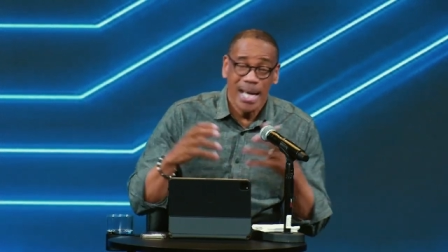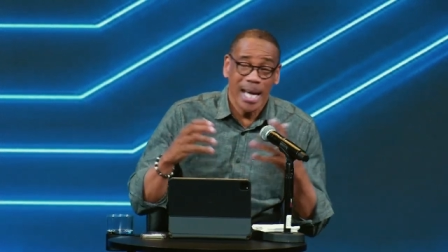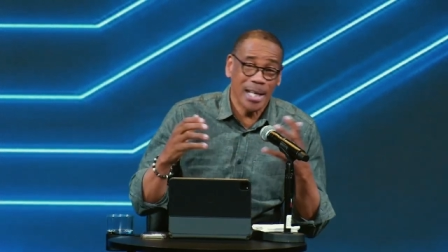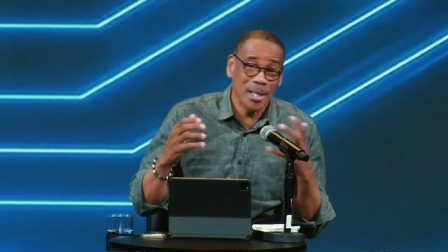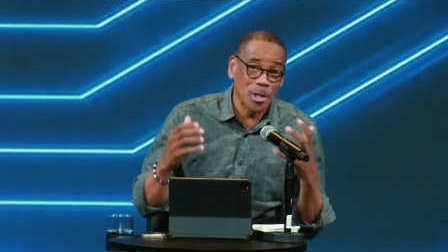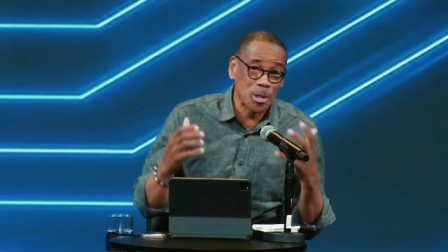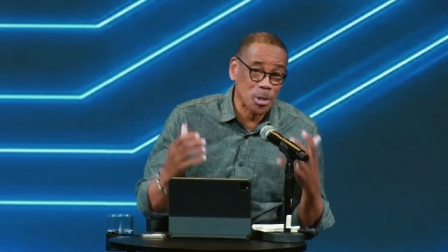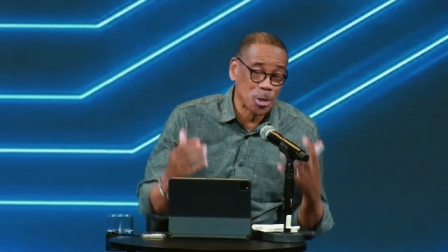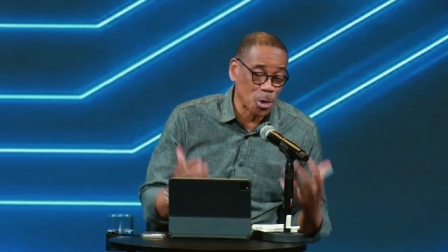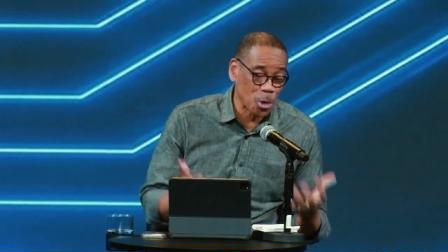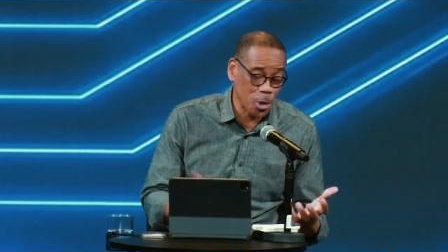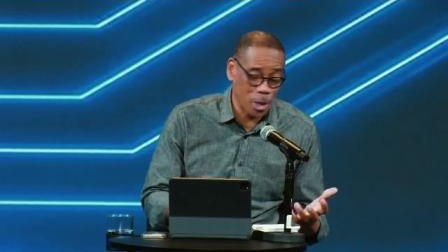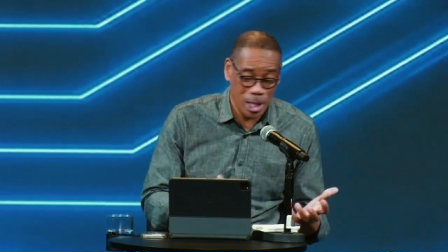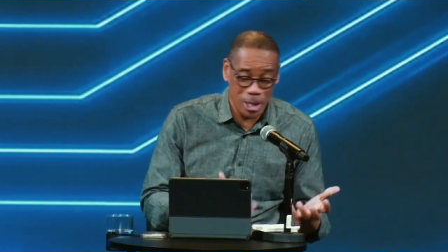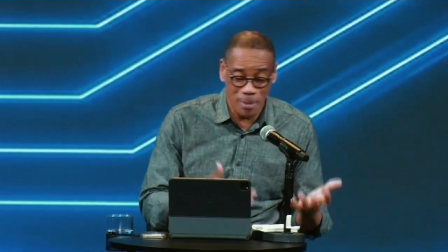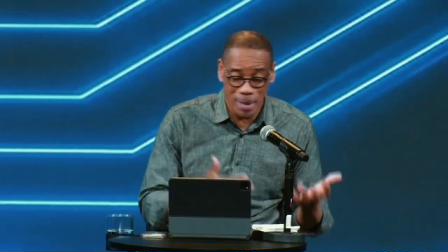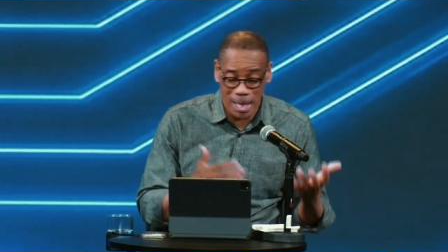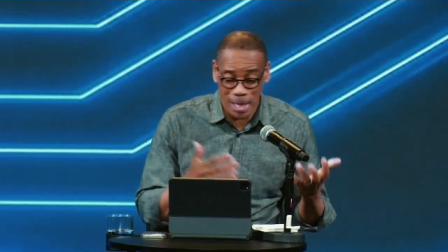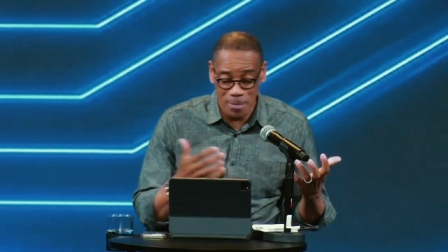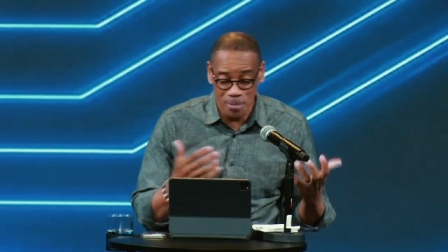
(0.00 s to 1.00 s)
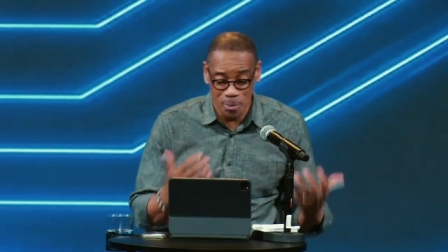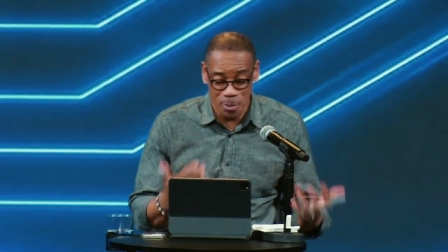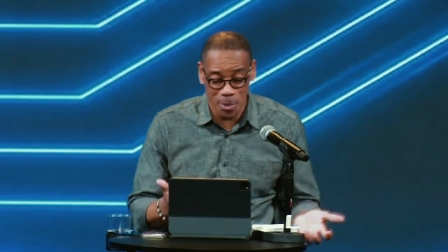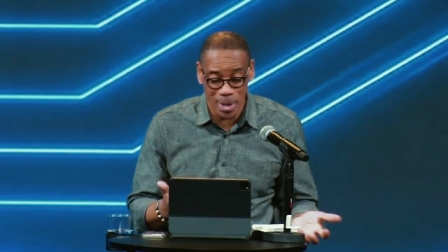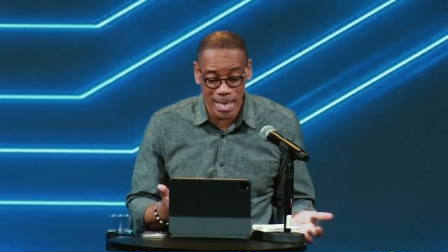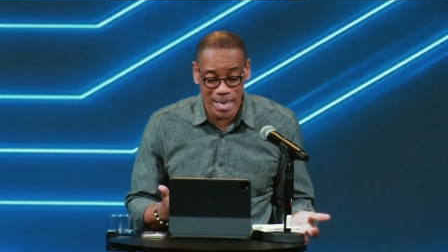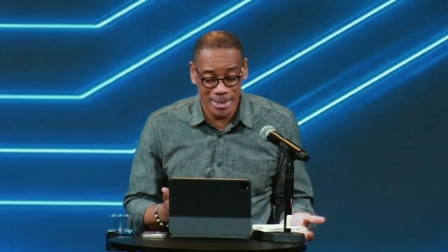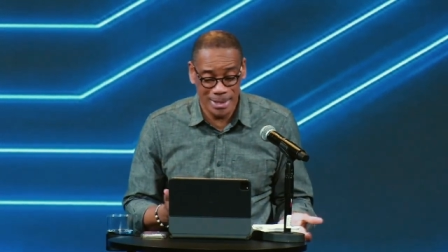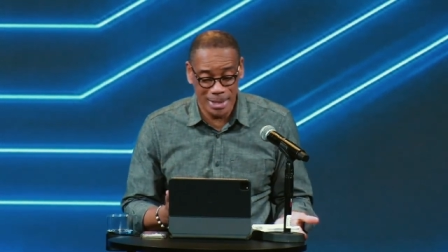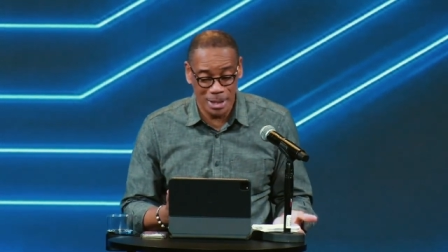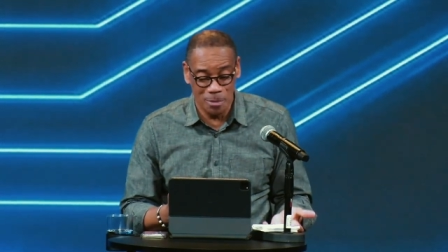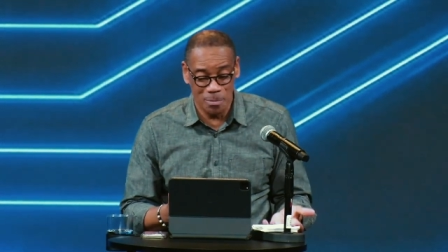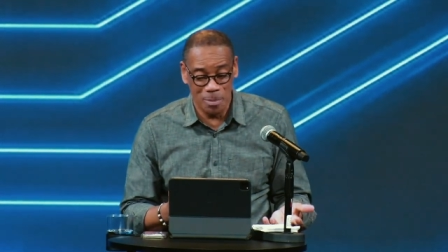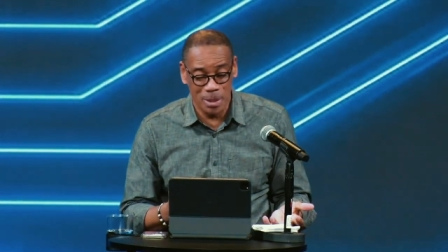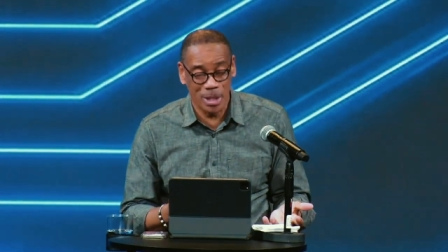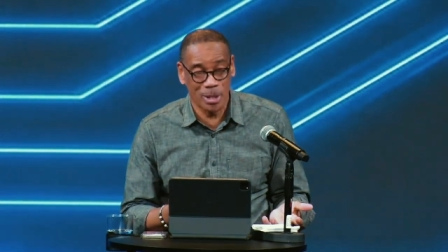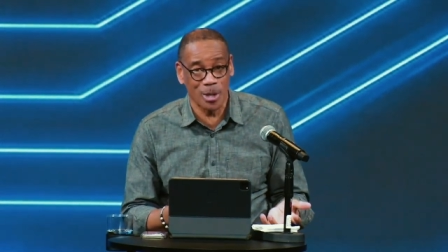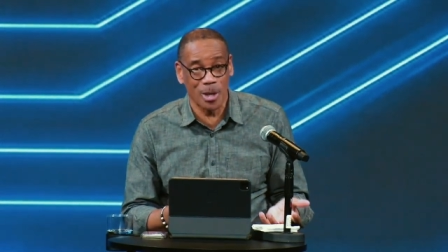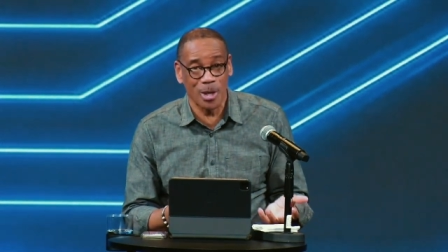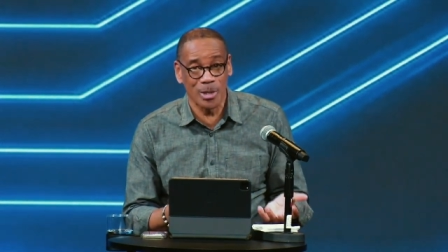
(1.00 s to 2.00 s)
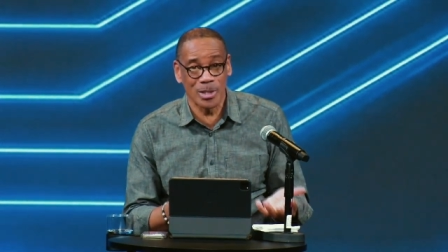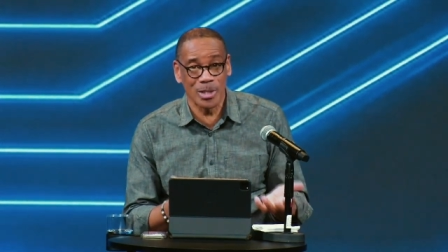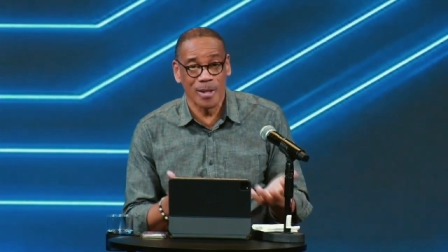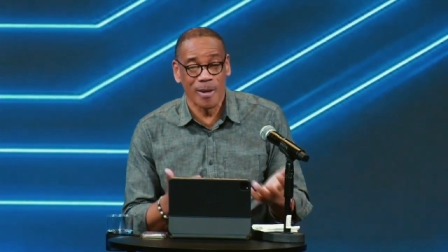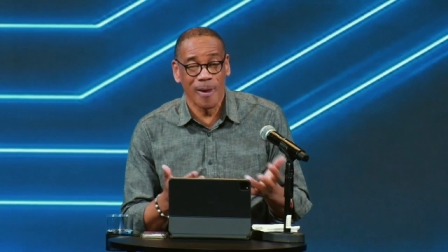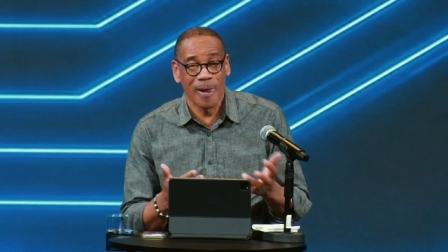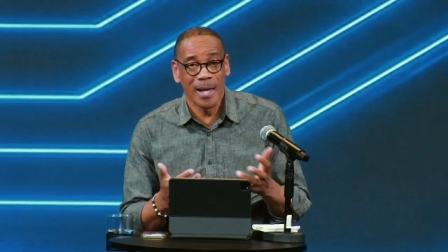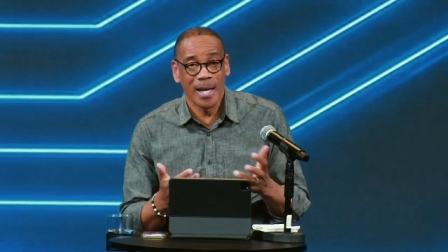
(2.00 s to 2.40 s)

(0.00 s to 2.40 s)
and adore him and praise him because